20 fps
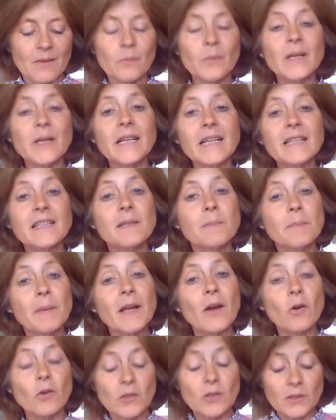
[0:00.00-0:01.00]
We need to
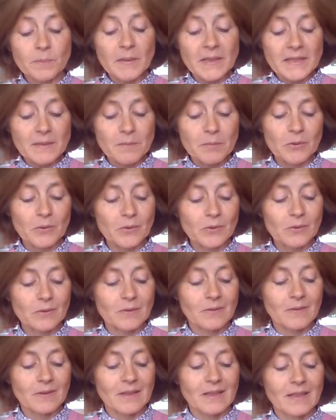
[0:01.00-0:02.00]
be hospitable,
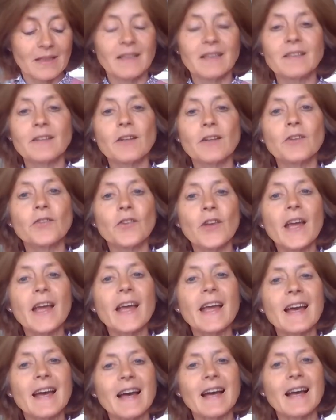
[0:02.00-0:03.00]
to
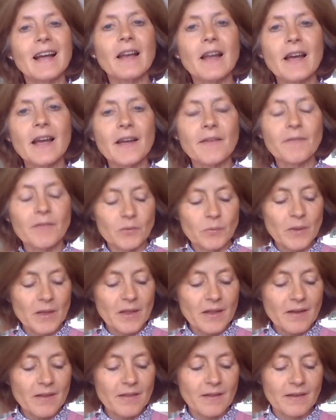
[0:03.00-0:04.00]
share our lives with
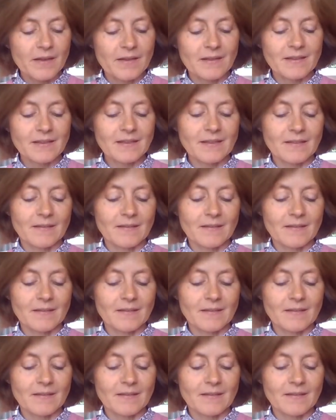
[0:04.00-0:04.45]
others,